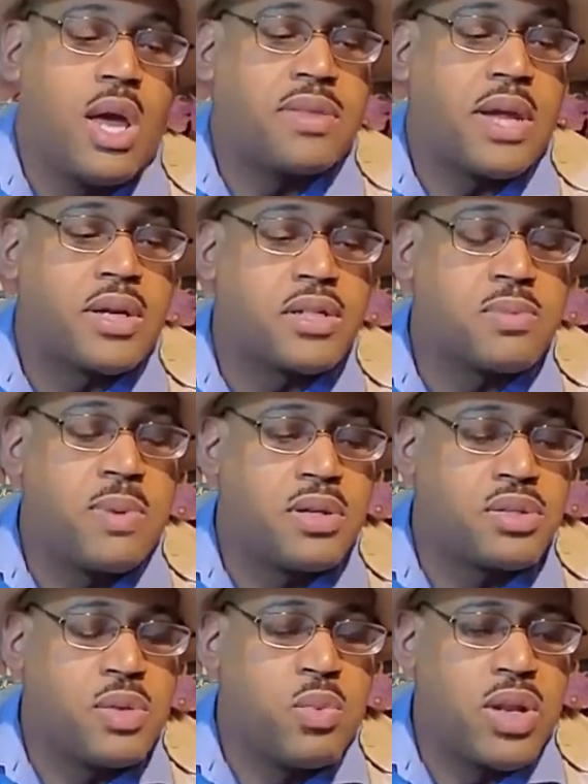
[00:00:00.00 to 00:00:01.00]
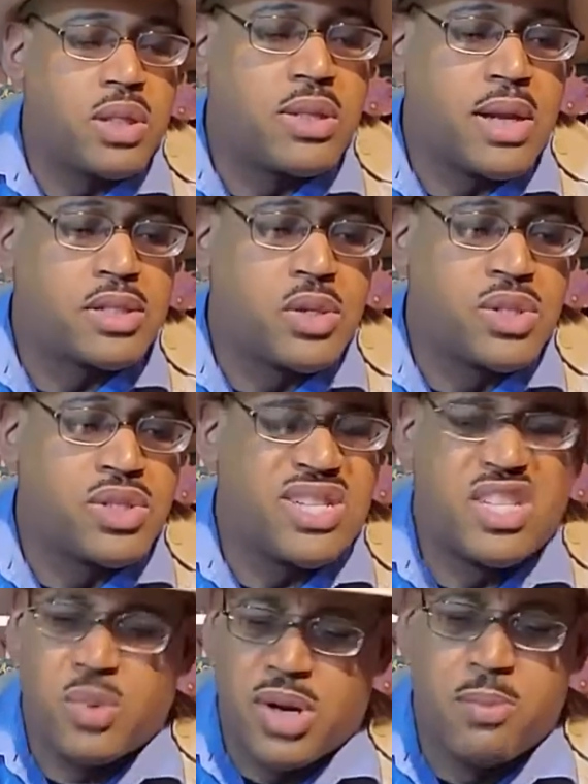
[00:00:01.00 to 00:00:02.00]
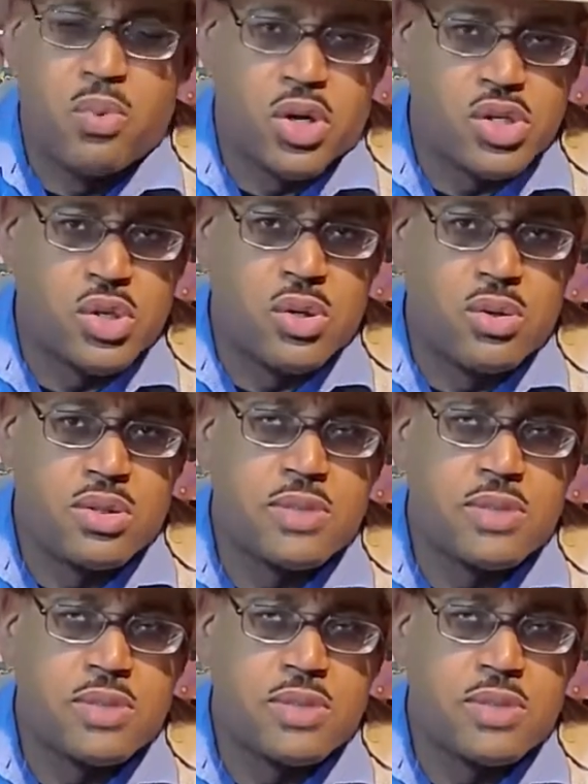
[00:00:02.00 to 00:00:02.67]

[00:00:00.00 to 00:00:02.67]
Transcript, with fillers: There's supposedly one Stegosaurus, I think the one in Portugal,